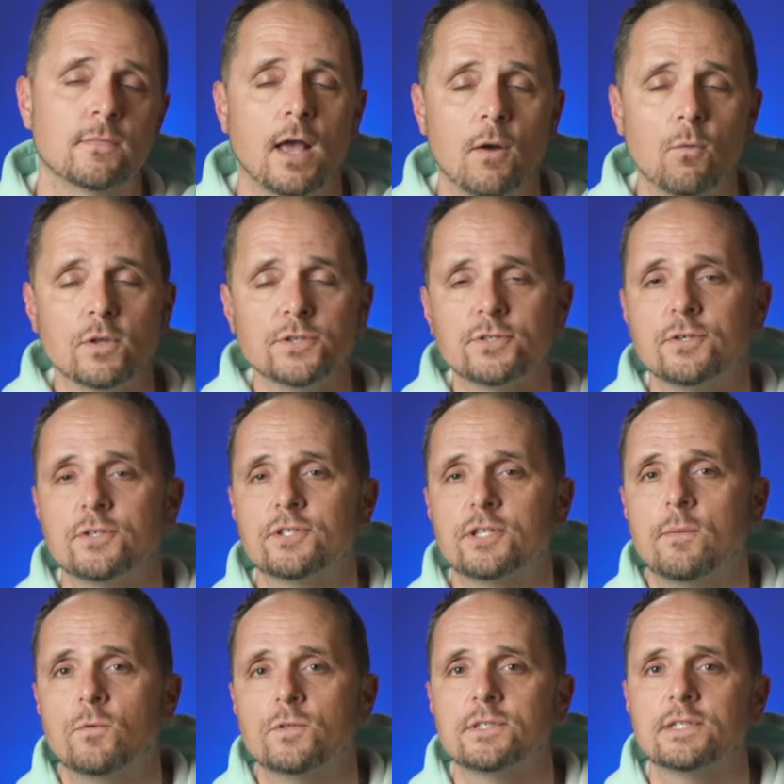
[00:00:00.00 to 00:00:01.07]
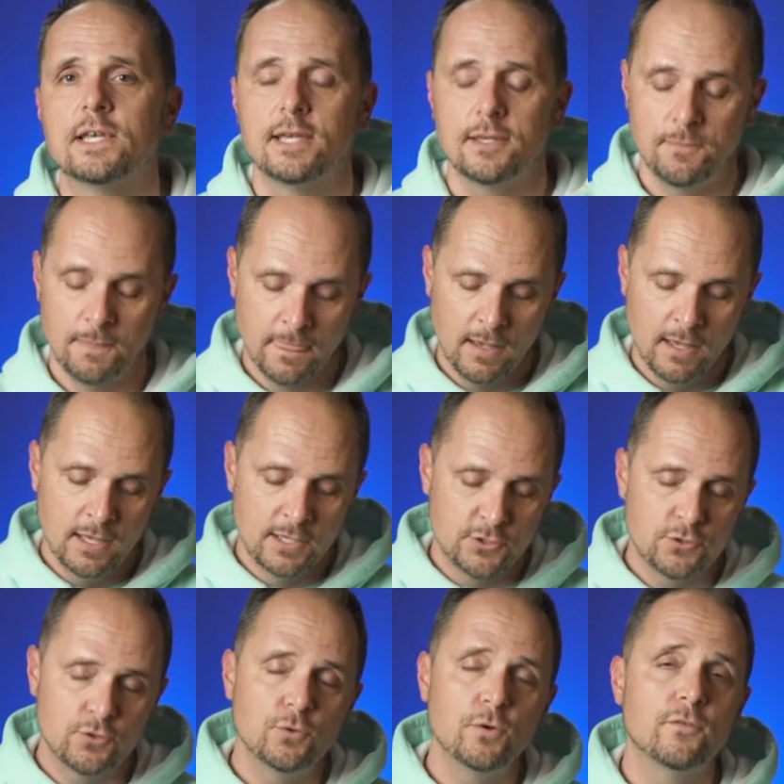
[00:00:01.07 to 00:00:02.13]
I once heard someone say,
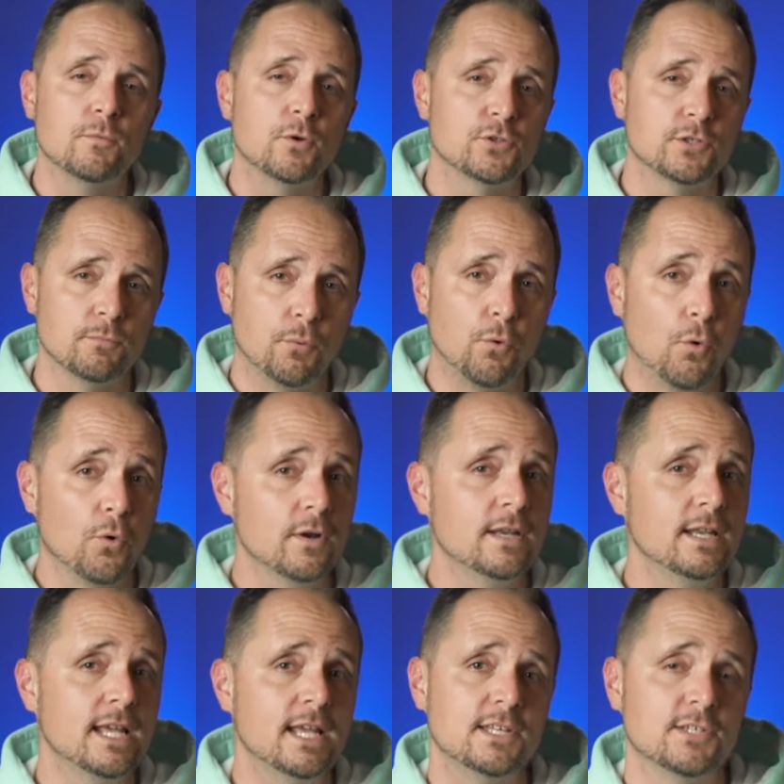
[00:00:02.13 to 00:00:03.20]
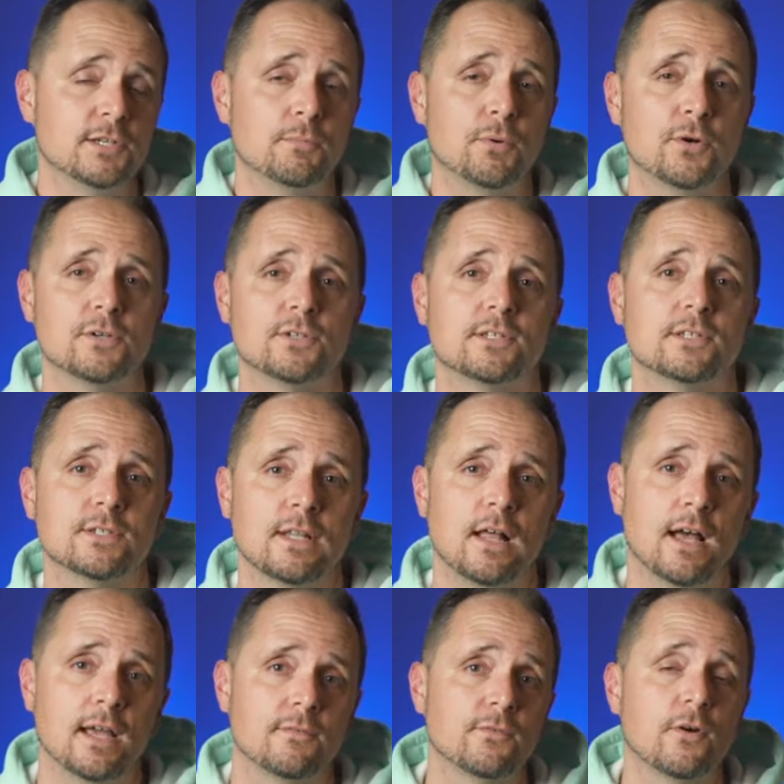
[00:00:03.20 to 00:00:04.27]
two of the most important days in a person's
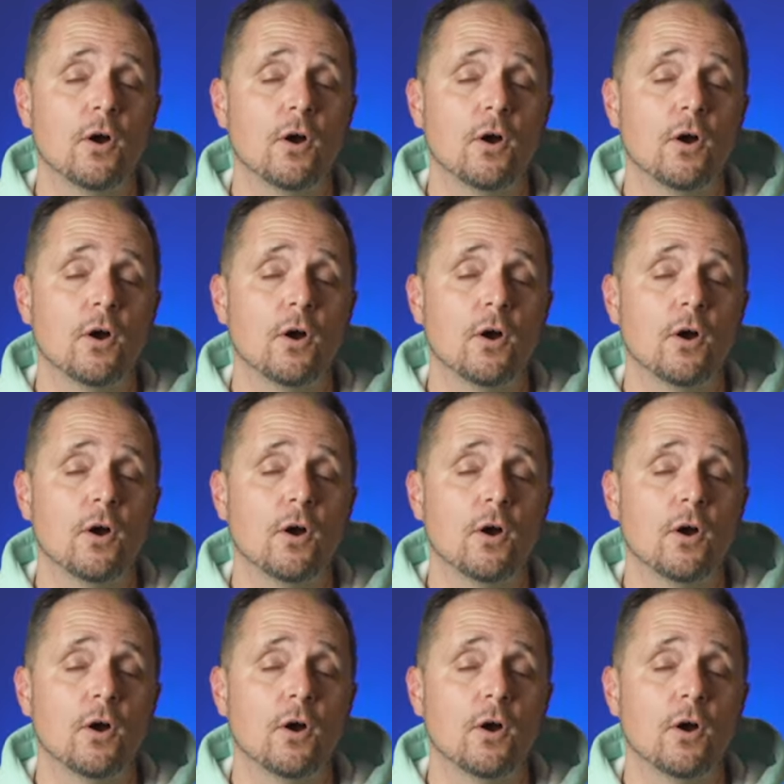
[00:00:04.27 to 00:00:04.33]
life